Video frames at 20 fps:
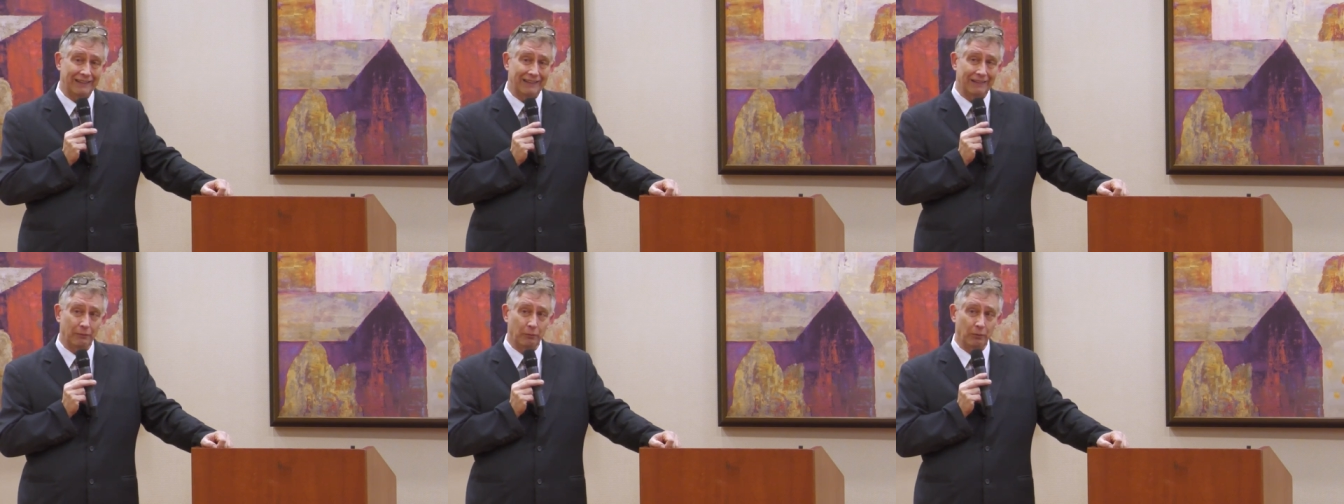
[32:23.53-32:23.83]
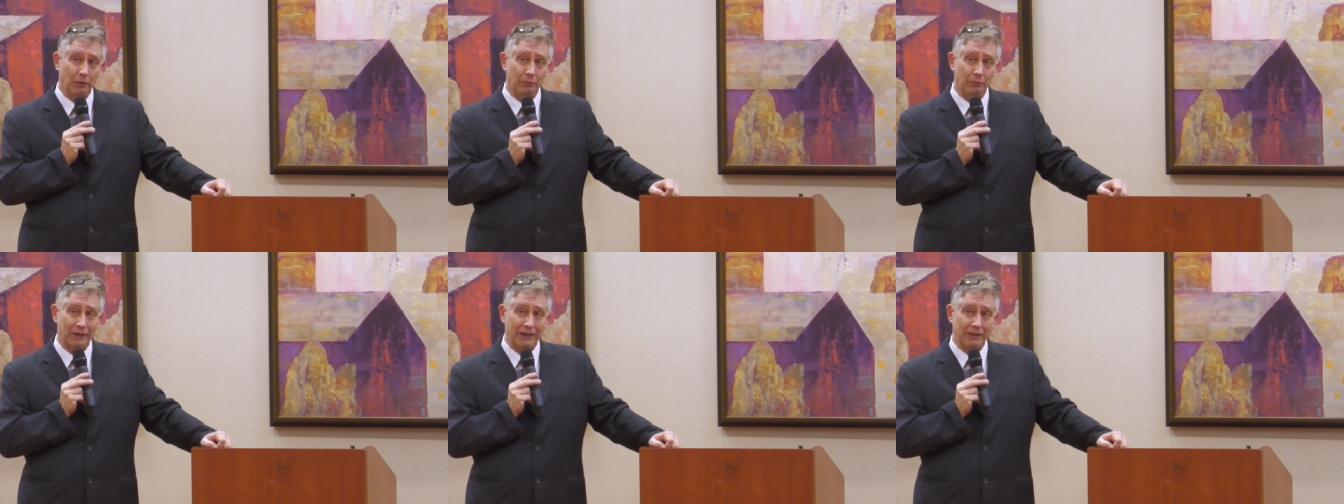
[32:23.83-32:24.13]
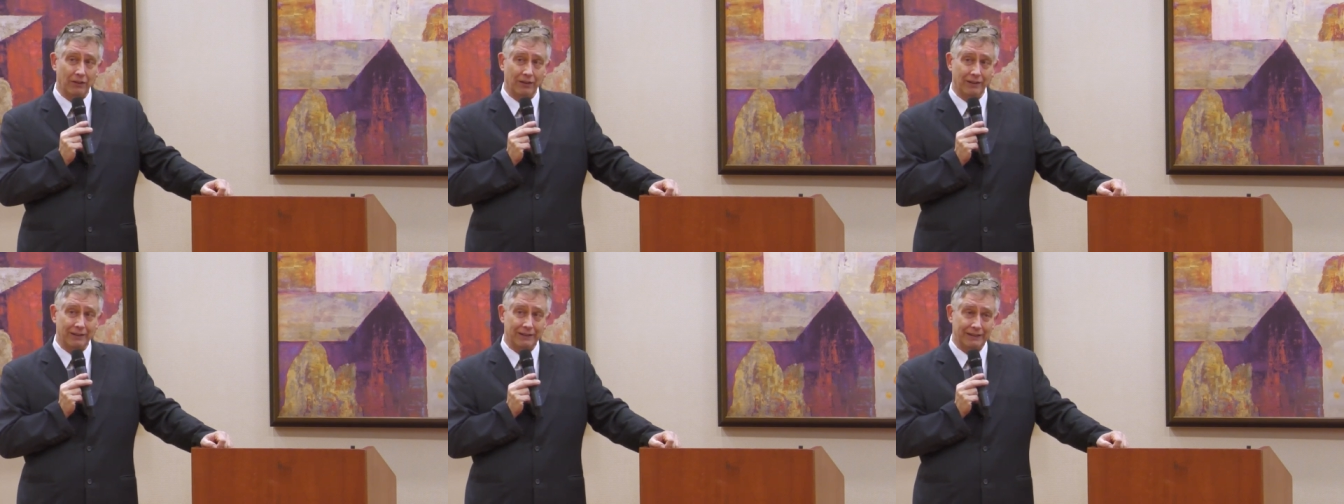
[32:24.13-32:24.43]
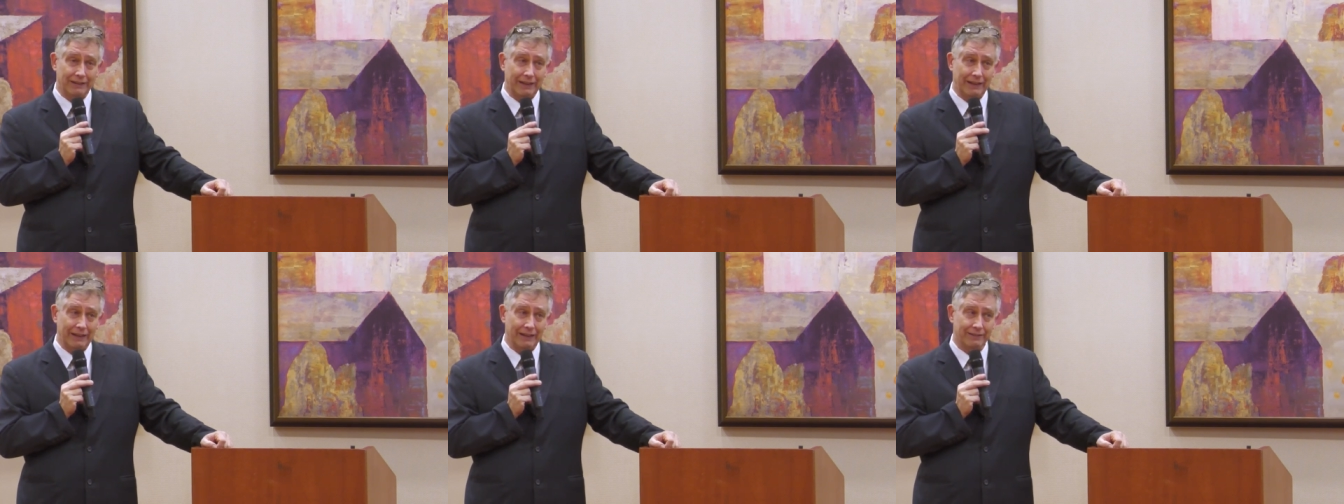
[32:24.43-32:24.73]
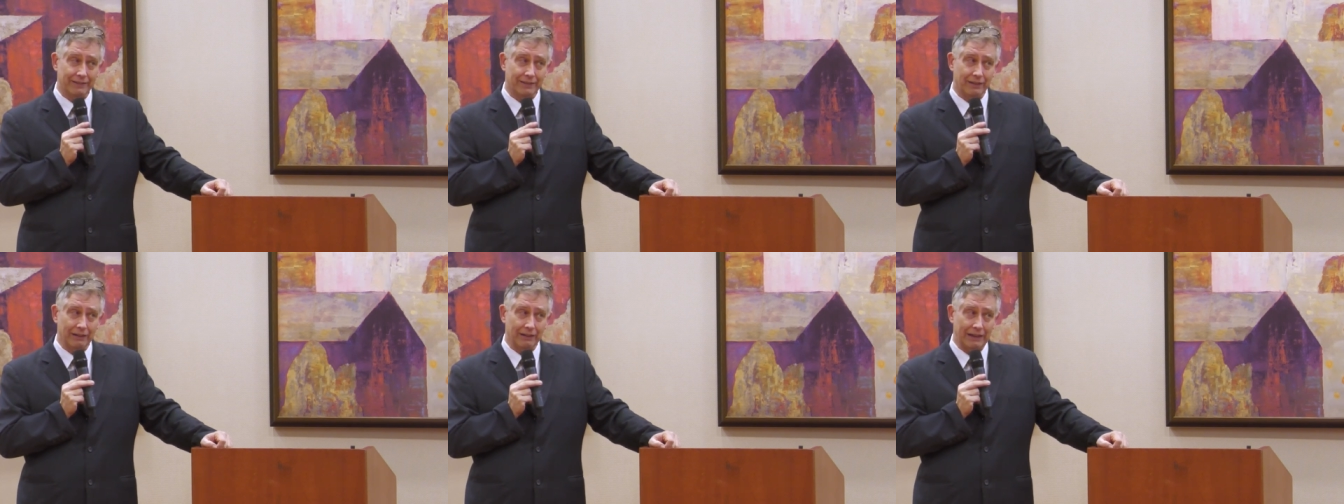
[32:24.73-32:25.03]
what we call a
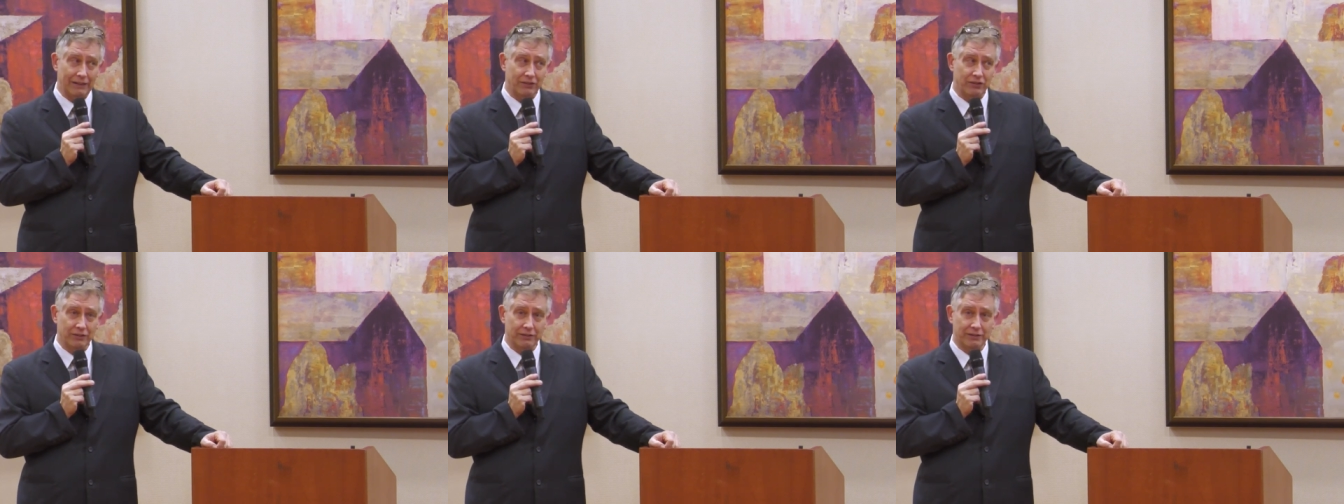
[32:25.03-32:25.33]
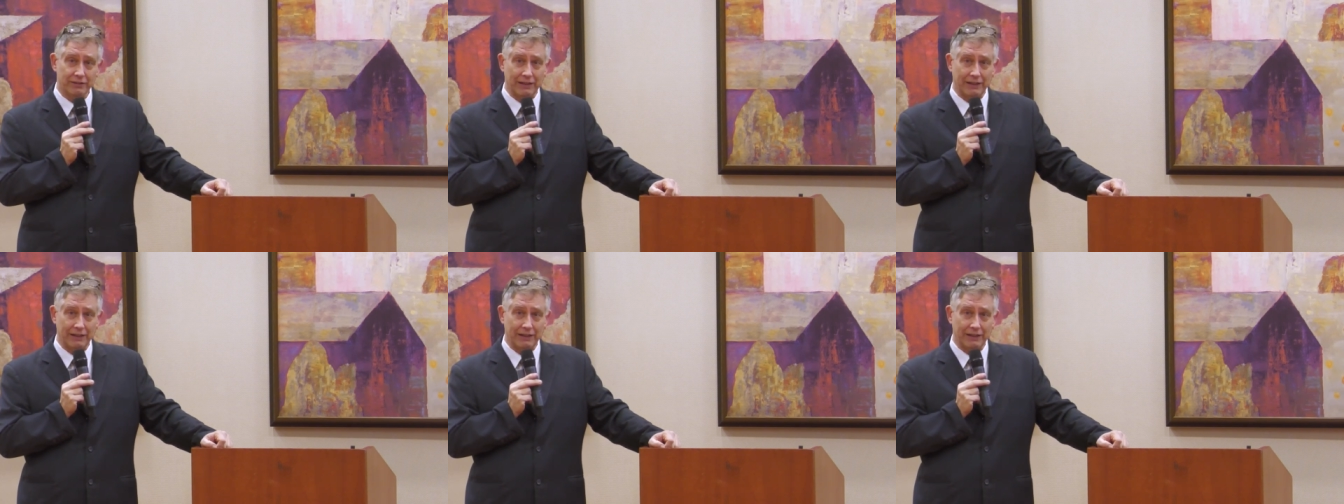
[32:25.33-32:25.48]
de-escalation.